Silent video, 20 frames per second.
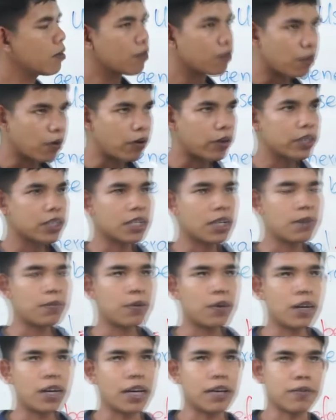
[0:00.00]
for
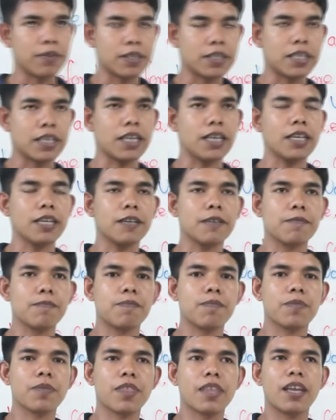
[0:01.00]
example, like we say,
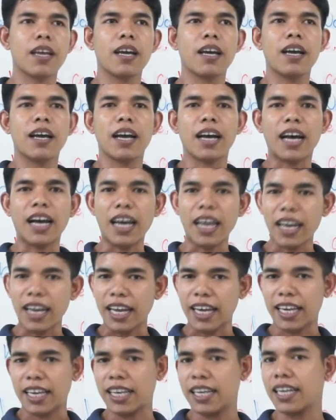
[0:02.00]
I
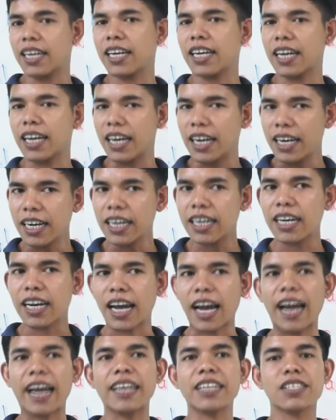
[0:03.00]
like
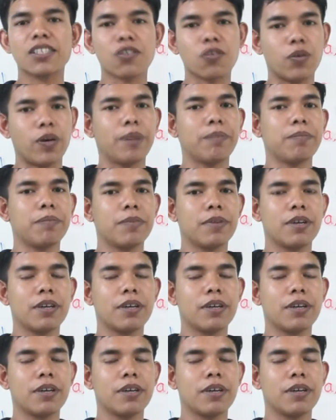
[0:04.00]
an ice cream.